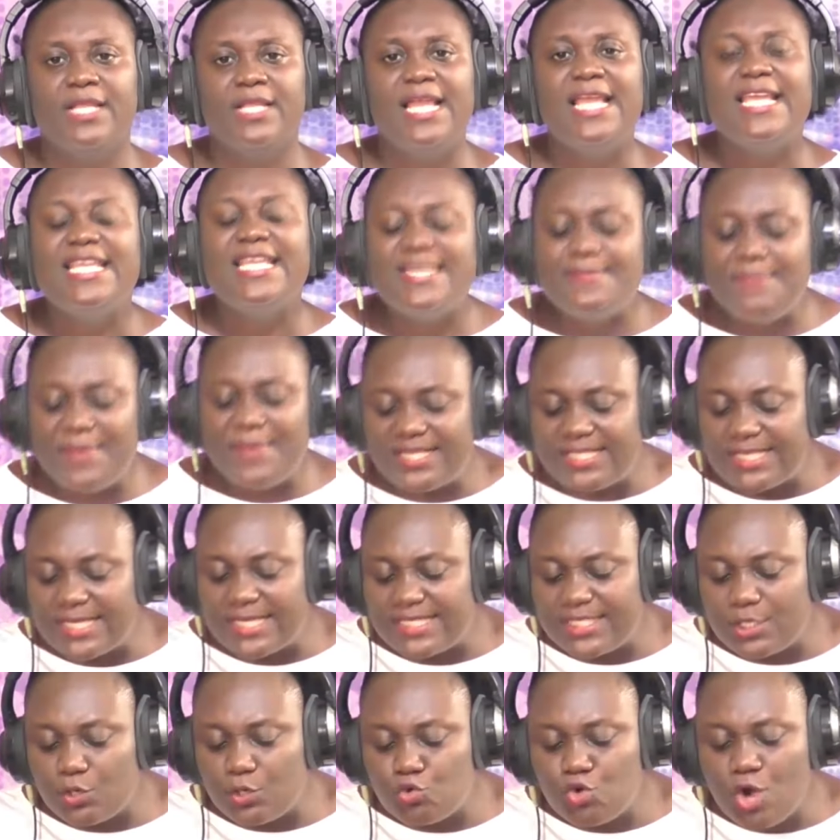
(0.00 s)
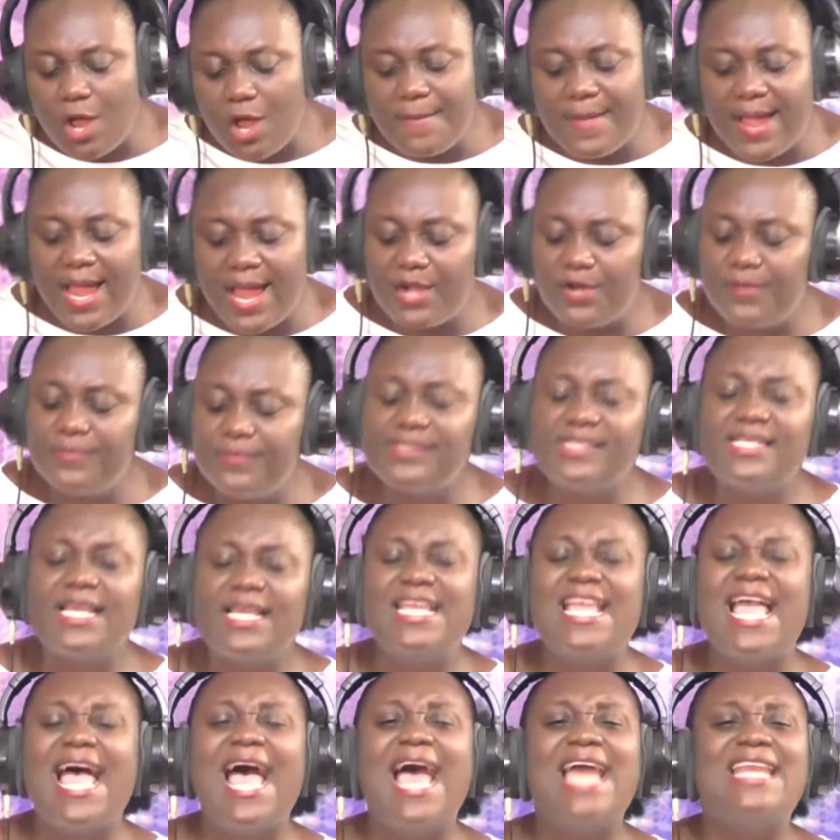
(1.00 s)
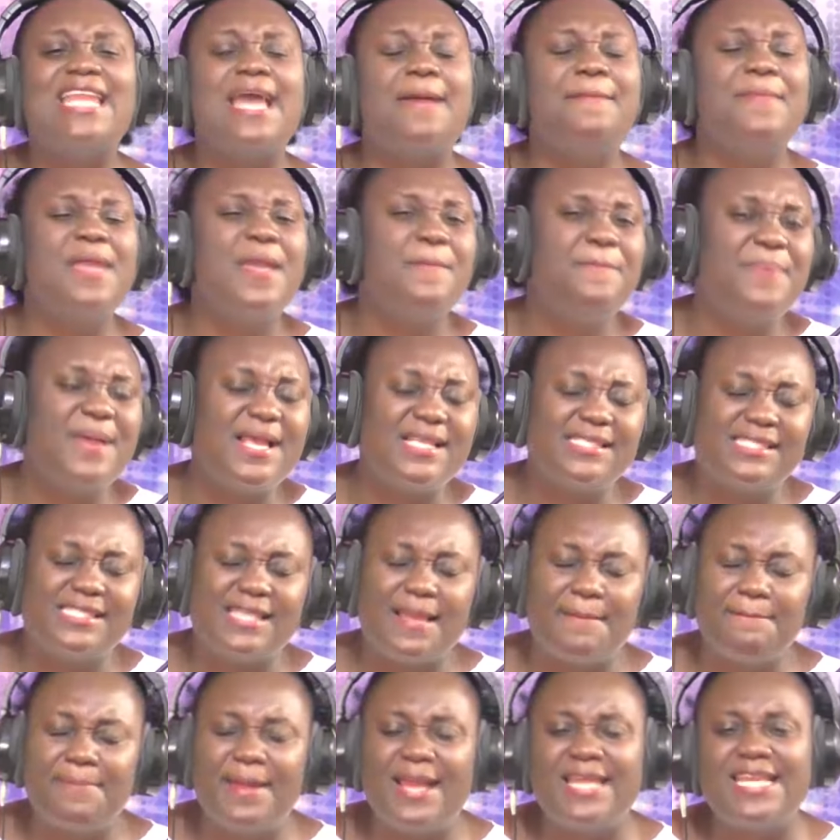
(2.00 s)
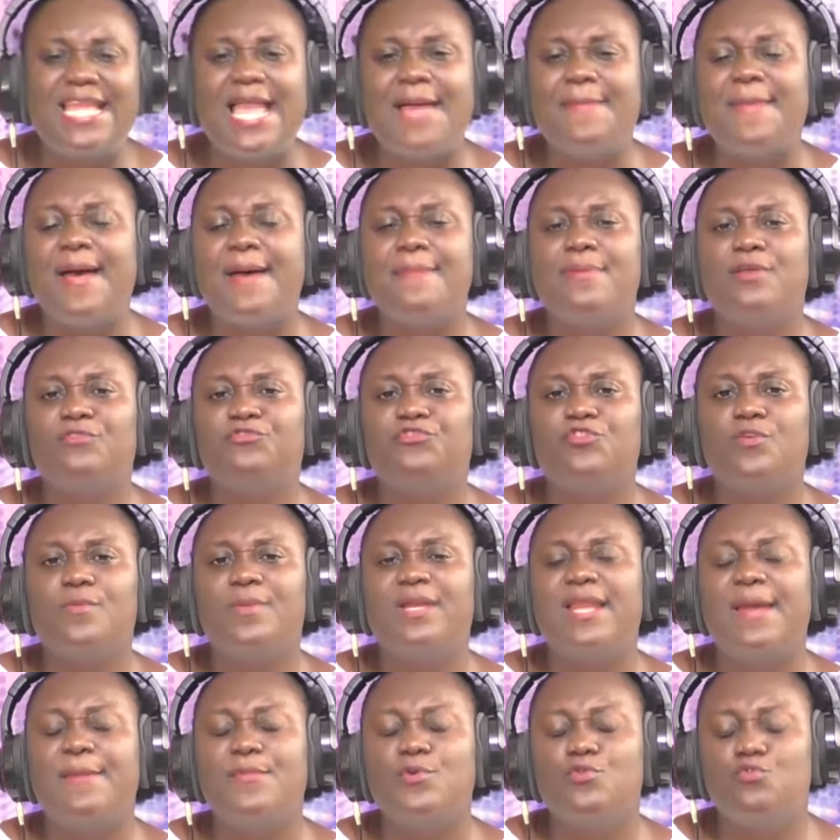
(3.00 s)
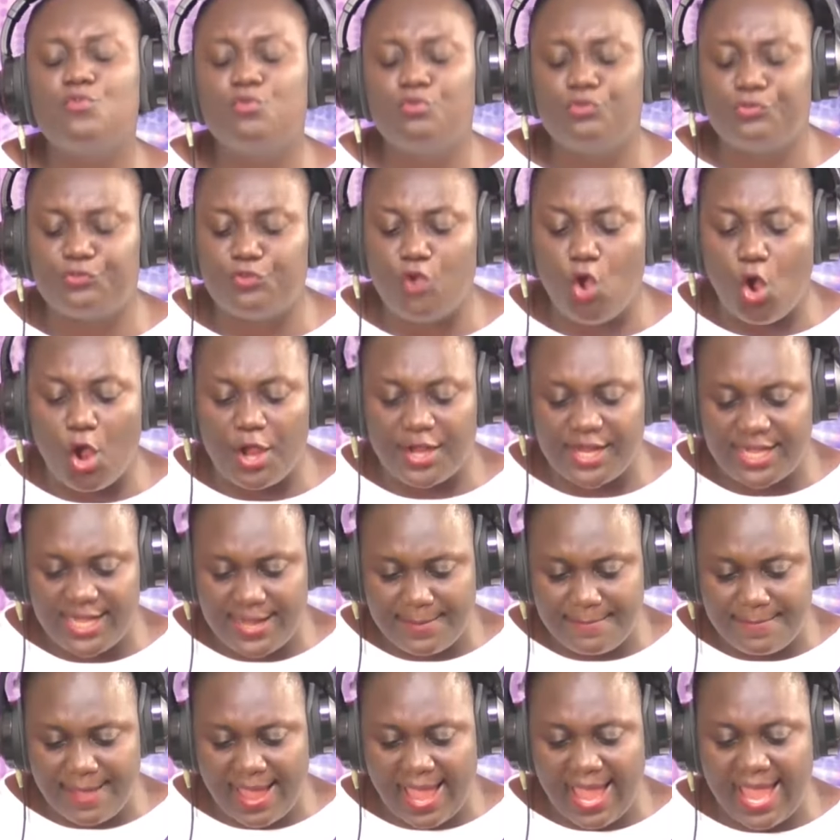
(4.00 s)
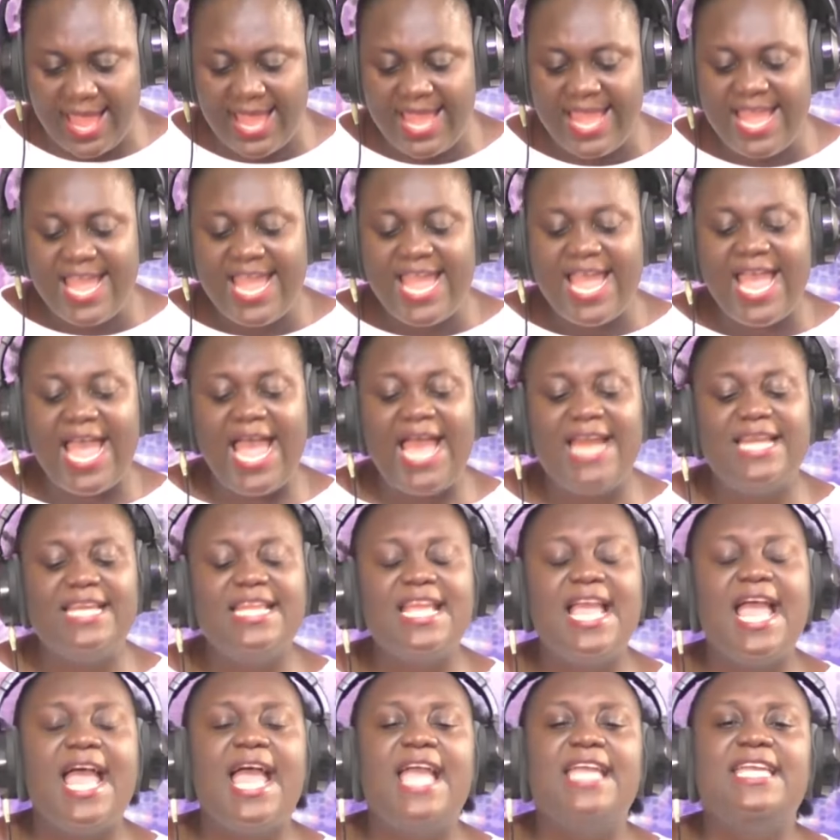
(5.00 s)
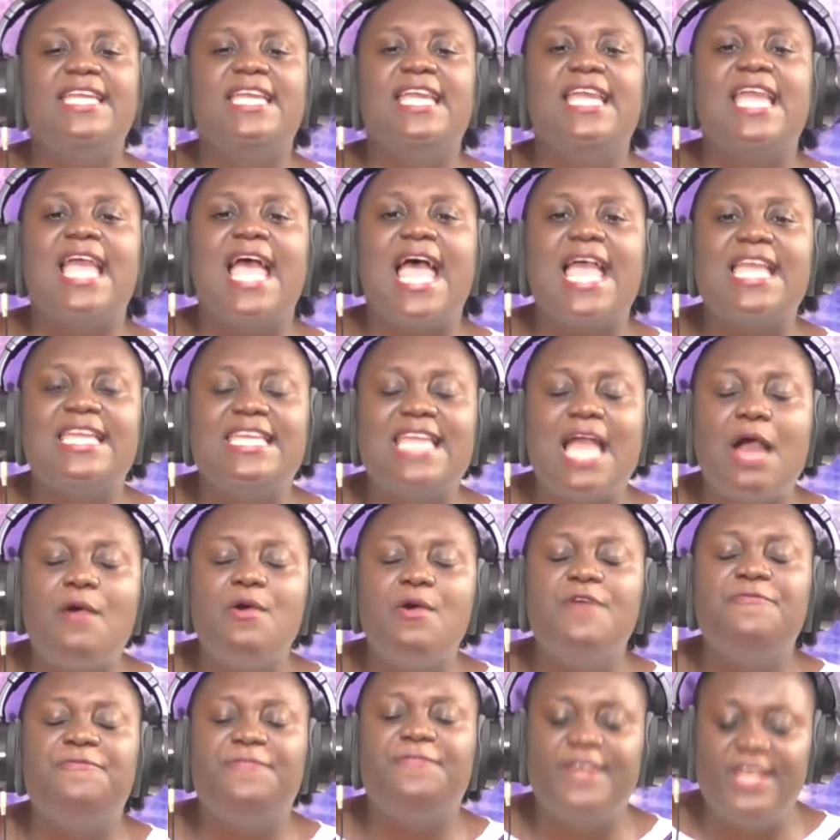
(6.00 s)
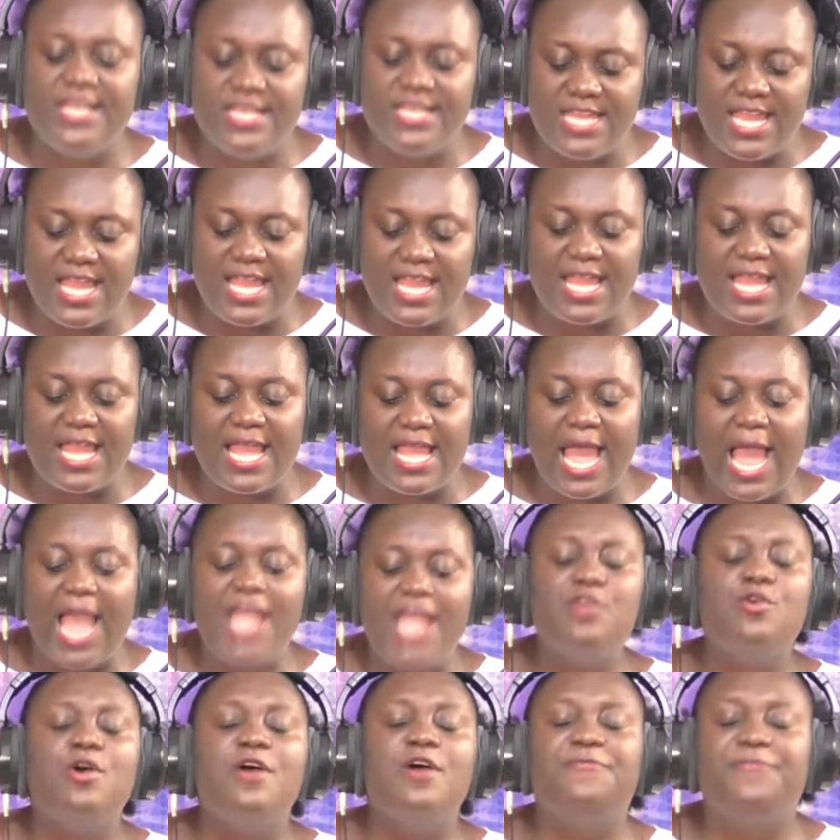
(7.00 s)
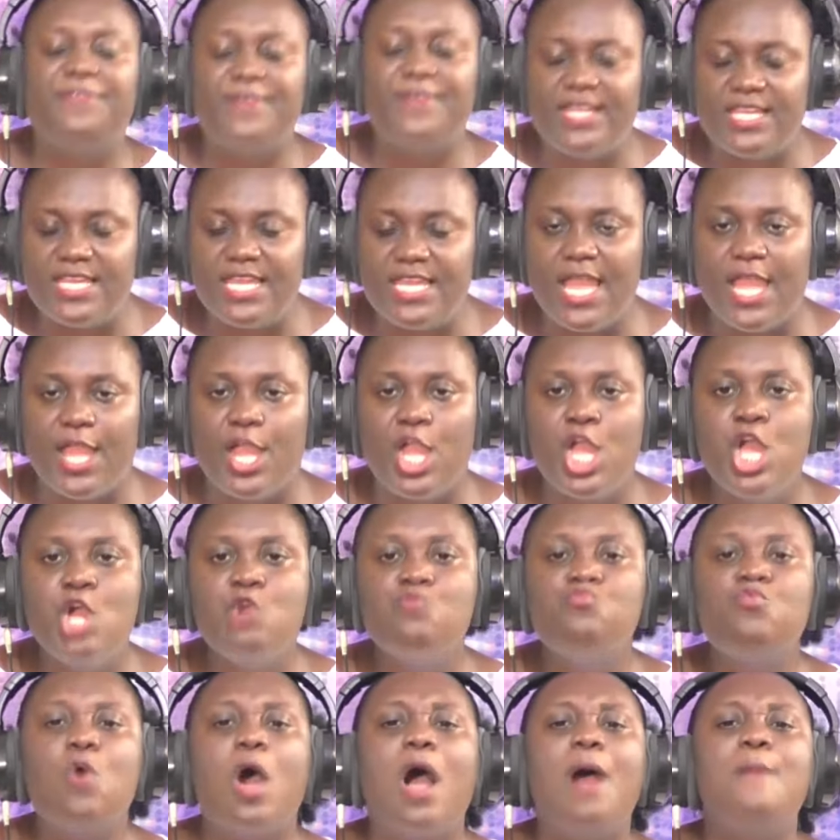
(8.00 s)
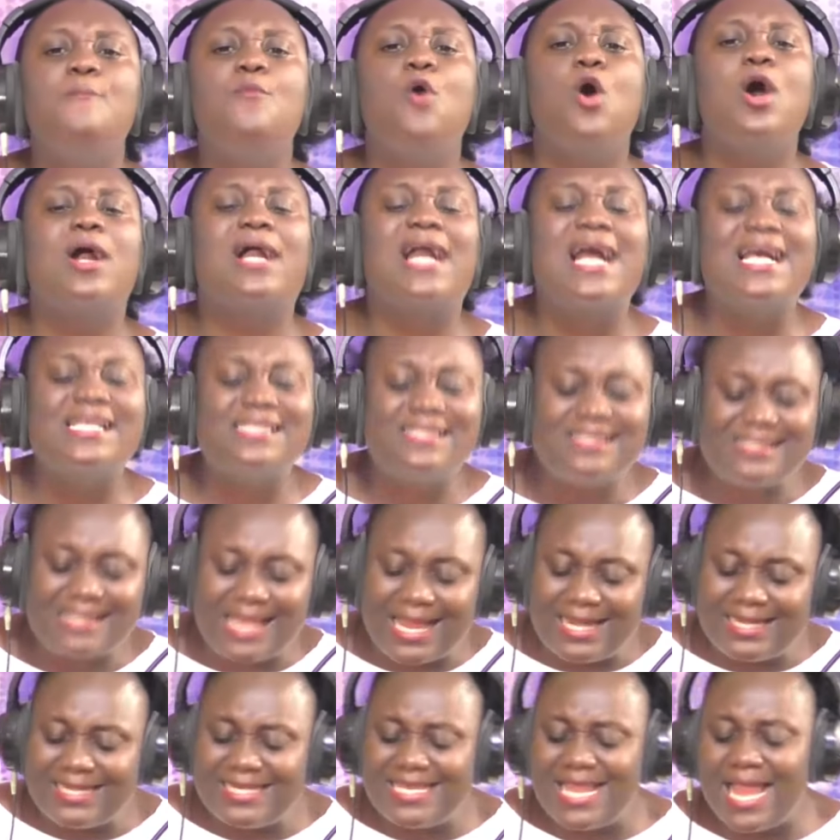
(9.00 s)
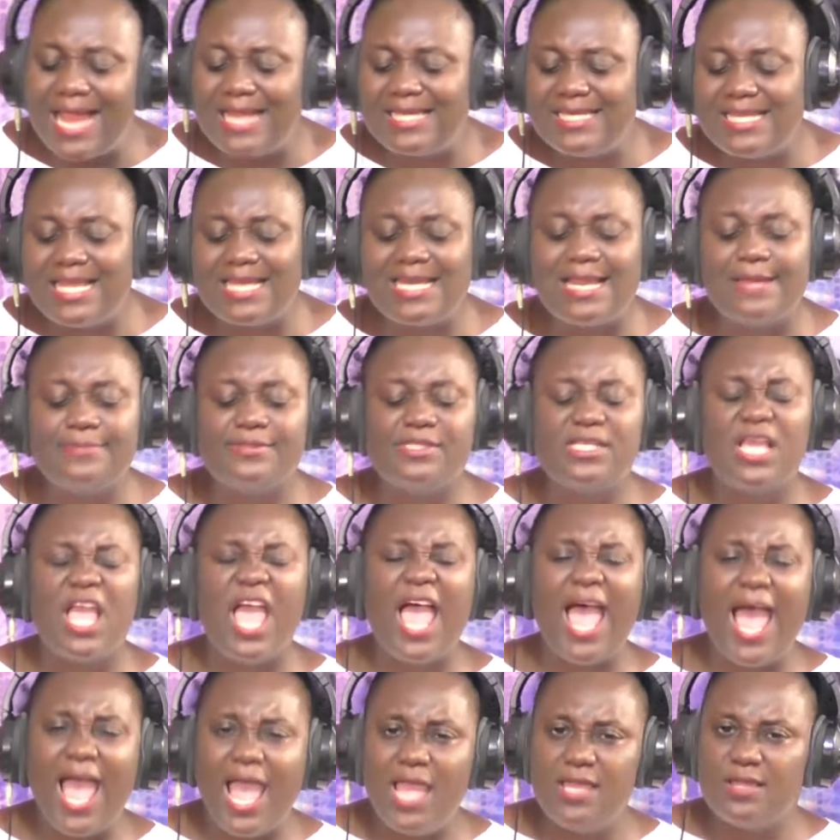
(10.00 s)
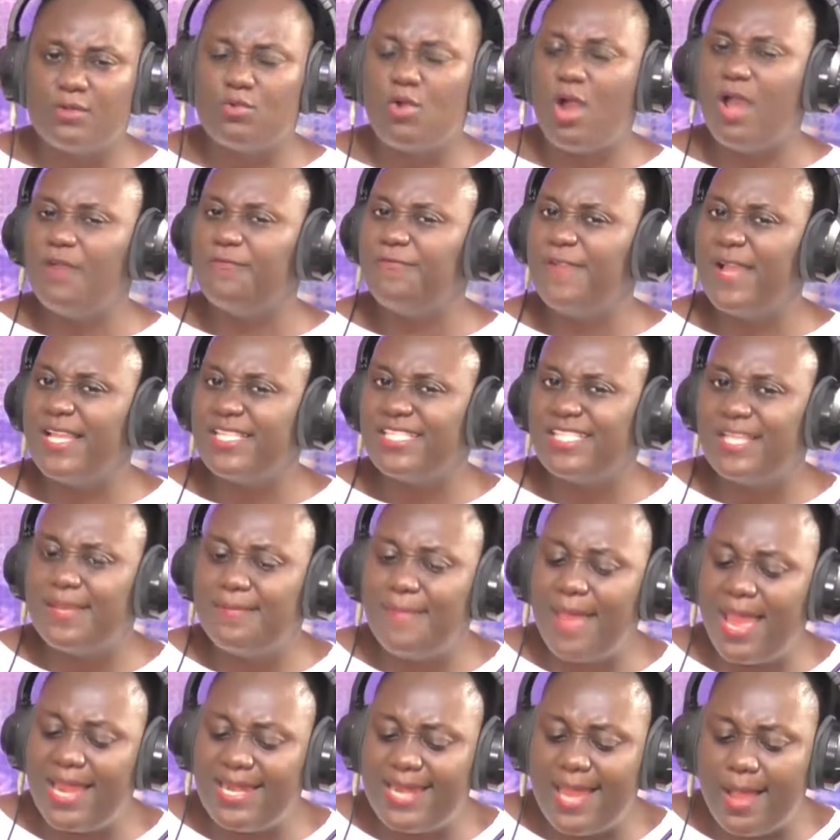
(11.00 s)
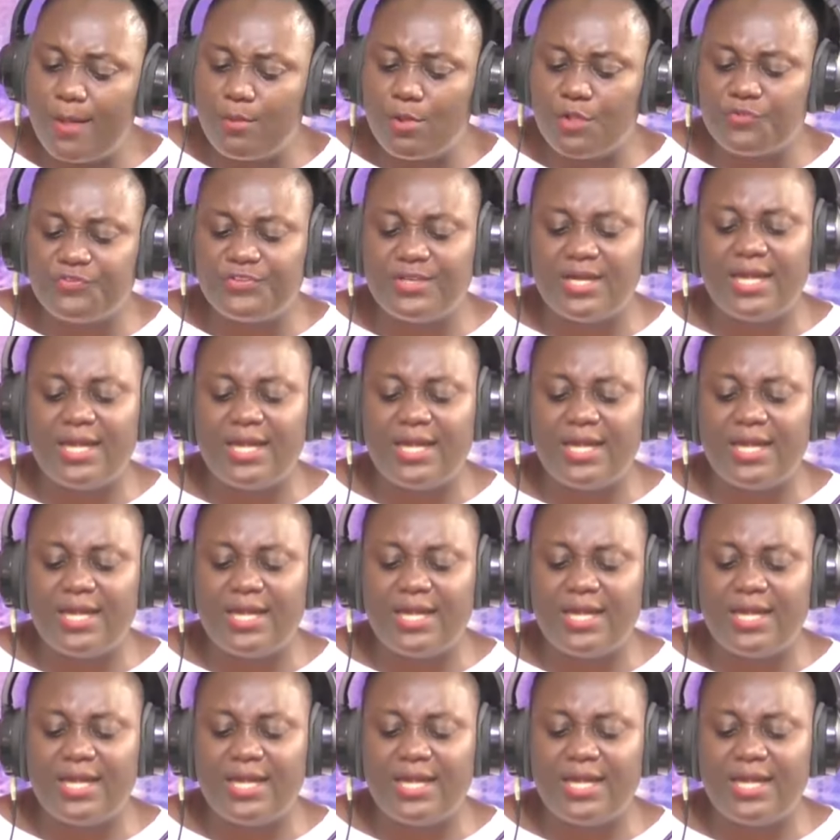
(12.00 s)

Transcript: imetete kroma na m say ya na me pensem pade ababa shum na me hu so ohene ba ani ayi ya we free ye are you a free ye wa mo kasa ni ade na msi eh confession me na ekwo shira